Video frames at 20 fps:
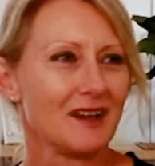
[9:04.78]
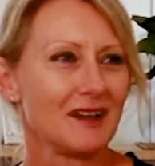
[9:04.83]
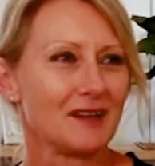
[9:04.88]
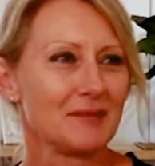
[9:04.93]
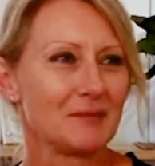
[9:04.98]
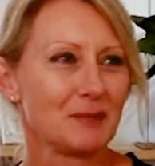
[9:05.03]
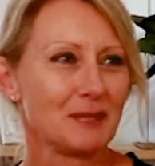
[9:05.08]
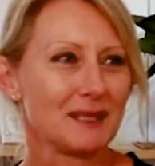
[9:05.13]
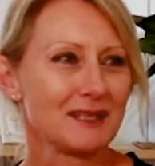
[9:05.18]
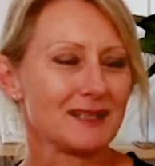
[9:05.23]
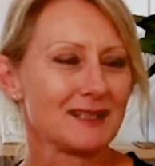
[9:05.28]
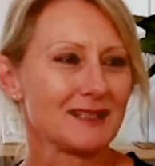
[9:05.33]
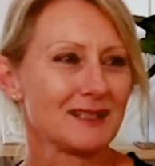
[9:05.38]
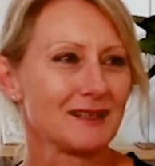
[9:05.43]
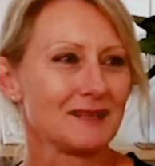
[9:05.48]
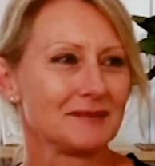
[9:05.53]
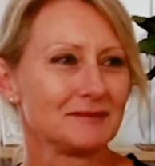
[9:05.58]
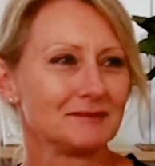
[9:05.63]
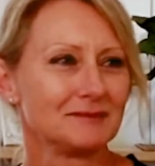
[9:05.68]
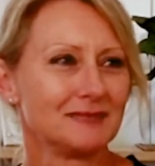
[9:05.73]
But,
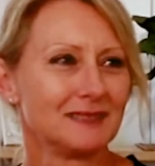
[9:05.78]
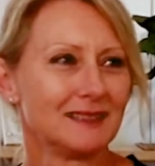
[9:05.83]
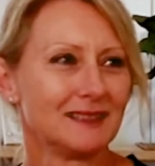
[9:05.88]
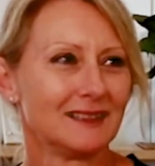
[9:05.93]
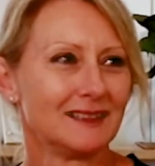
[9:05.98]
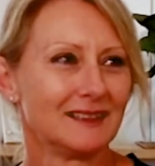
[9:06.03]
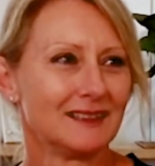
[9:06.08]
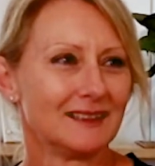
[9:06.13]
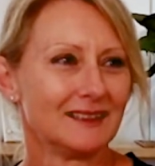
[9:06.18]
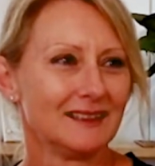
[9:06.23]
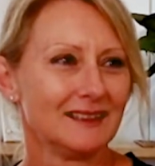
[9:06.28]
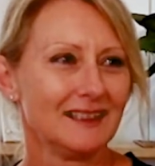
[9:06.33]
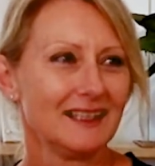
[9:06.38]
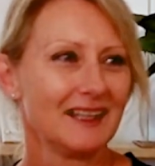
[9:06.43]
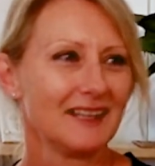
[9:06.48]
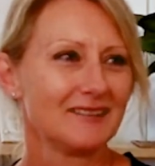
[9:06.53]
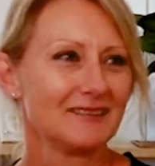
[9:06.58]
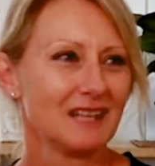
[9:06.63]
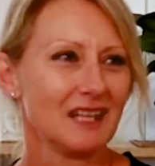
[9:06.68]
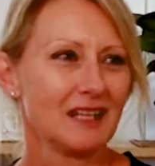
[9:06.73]

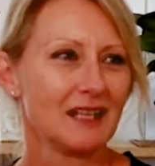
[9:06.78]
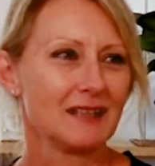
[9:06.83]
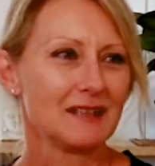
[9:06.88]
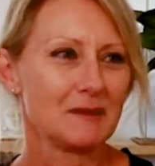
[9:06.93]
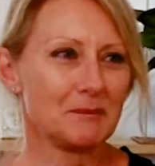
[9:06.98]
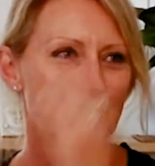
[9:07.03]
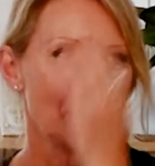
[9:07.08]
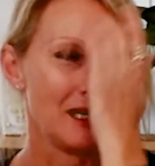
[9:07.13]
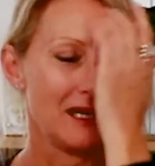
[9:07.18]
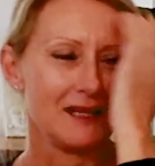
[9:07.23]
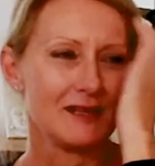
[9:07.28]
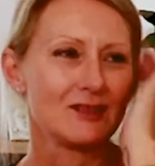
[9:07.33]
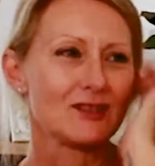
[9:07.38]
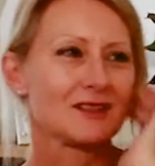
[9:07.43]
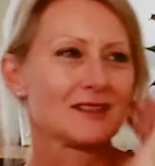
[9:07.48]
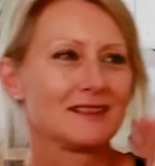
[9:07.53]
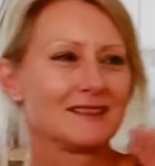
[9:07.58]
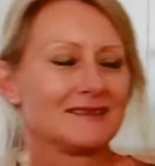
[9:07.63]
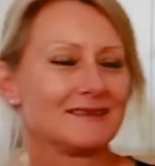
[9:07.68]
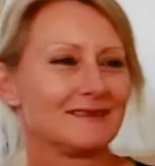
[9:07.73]
I like the beach
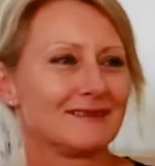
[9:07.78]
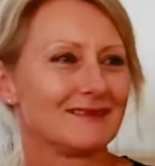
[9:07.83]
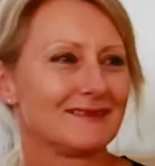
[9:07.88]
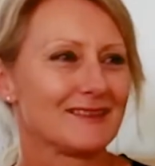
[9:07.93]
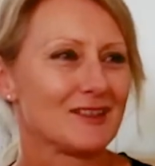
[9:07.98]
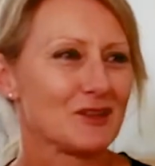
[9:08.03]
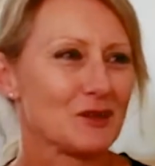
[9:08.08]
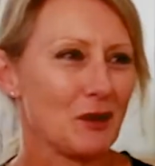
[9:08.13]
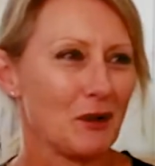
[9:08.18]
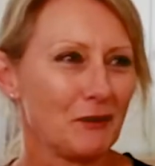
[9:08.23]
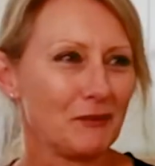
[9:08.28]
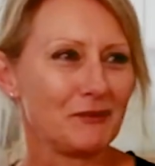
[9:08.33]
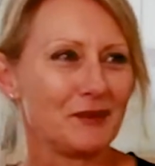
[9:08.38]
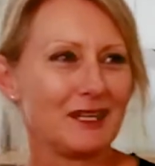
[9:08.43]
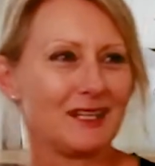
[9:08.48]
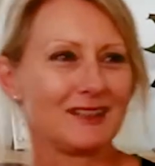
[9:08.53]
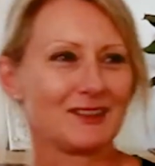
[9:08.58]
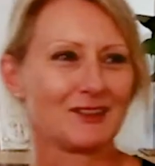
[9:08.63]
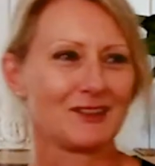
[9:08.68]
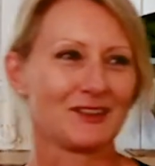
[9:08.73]
and surfing
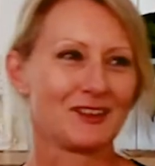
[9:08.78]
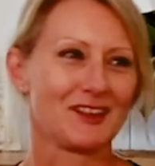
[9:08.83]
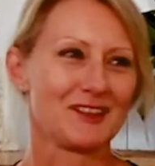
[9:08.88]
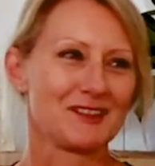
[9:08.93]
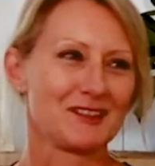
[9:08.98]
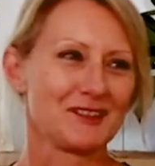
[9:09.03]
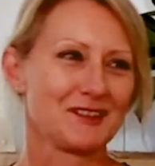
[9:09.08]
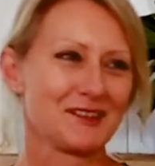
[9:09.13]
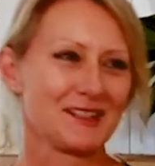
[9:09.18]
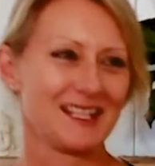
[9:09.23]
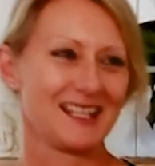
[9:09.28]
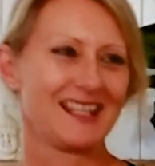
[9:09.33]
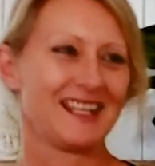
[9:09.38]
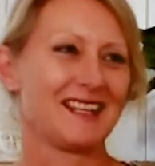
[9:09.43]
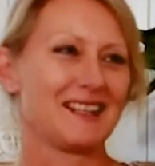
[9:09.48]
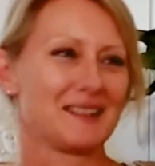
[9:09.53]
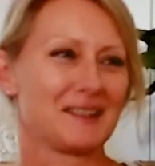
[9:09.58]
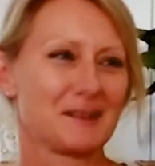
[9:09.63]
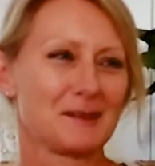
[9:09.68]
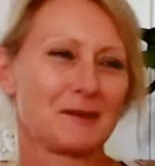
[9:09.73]
and all those sorts of things
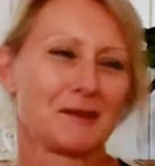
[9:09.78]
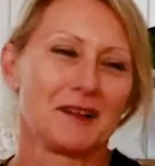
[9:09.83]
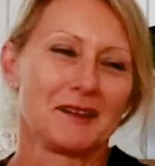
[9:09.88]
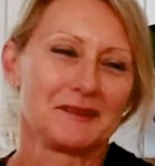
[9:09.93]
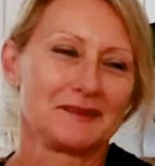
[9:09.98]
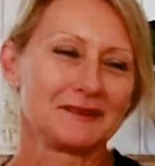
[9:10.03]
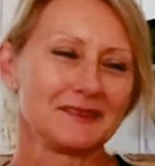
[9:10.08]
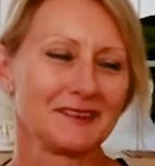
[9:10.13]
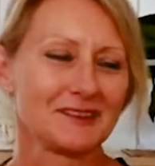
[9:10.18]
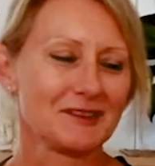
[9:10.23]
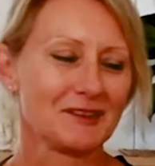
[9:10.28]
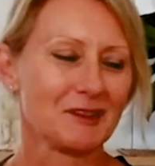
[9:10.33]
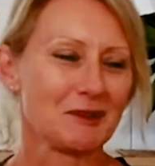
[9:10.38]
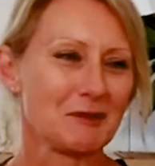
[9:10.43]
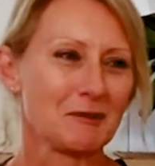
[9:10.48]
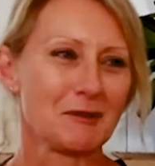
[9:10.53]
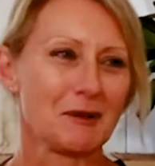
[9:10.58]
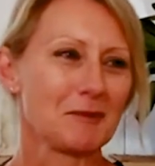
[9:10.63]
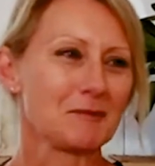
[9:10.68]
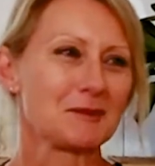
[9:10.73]
as well. That's what I grew
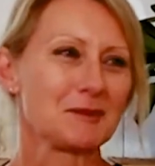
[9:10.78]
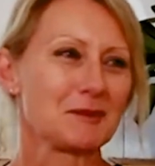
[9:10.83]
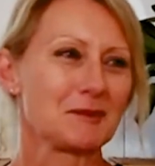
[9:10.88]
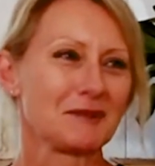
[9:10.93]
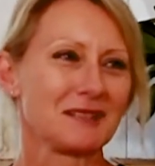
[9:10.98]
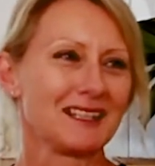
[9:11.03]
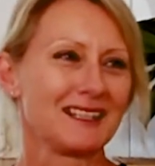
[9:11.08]
up doing.